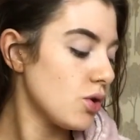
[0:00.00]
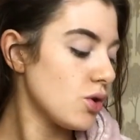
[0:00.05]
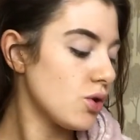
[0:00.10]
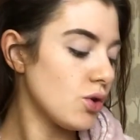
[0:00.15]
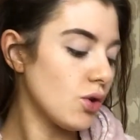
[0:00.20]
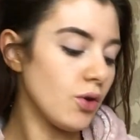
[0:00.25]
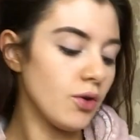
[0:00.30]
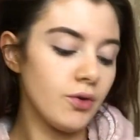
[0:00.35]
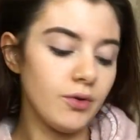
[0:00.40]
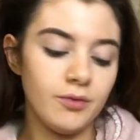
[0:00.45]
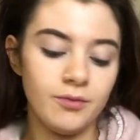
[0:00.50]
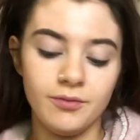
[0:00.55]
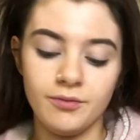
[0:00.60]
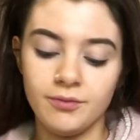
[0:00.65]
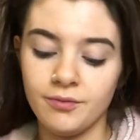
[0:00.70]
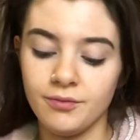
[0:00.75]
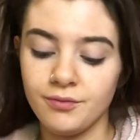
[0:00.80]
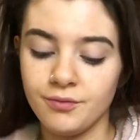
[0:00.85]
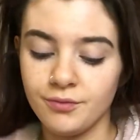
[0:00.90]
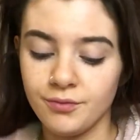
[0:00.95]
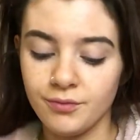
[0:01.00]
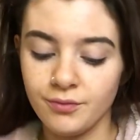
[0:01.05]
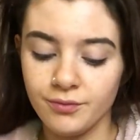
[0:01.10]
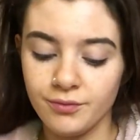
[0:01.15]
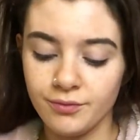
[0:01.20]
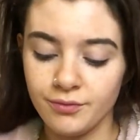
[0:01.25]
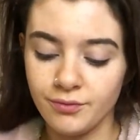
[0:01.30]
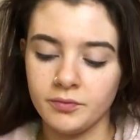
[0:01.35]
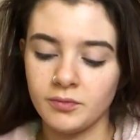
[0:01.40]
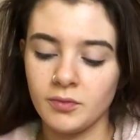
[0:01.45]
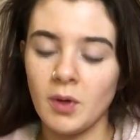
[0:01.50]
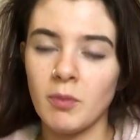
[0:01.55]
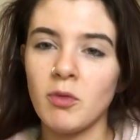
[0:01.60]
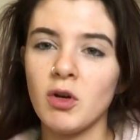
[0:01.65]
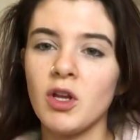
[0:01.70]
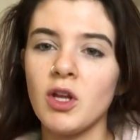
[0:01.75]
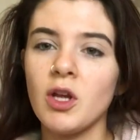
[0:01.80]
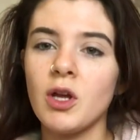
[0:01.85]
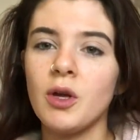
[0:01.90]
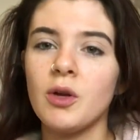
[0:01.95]
So I'm gonna
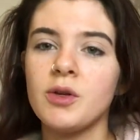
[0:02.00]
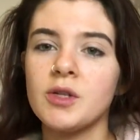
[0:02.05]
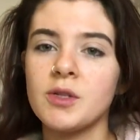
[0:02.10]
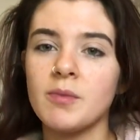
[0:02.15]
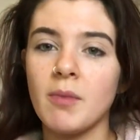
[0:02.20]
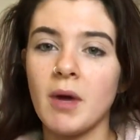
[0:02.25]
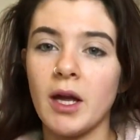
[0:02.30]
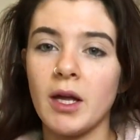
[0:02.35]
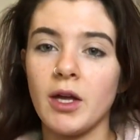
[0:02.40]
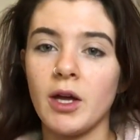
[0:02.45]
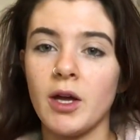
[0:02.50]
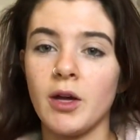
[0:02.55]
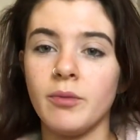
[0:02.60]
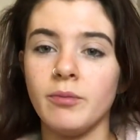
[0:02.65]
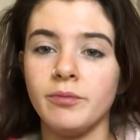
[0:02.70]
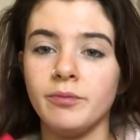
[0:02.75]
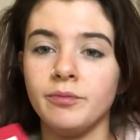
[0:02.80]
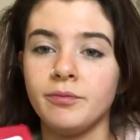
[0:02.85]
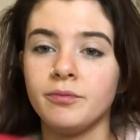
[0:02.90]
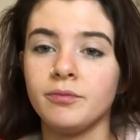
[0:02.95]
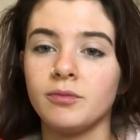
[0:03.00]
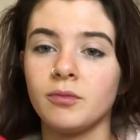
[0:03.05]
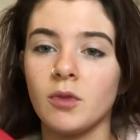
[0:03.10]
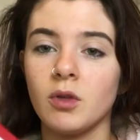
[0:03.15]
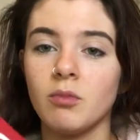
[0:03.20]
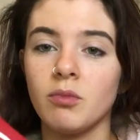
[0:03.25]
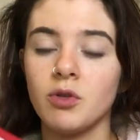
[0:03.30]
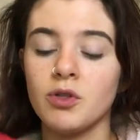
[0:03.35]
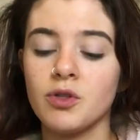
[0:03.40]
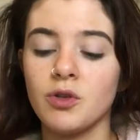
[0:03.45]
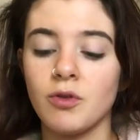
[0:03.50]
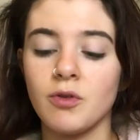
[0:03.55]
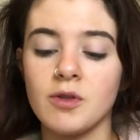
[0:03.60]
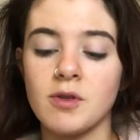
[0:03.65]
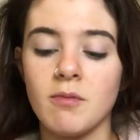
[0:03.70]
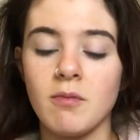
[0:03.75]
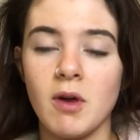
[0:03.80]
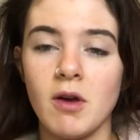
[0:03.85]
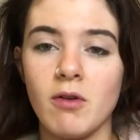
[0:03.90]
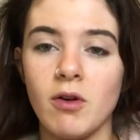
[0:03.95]
use my blood sugar as a
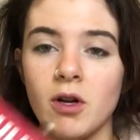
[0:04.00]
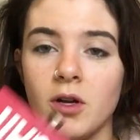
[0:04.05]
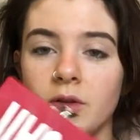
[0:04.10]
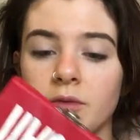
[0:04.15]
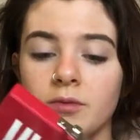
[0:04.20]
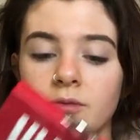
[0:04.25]
mirror.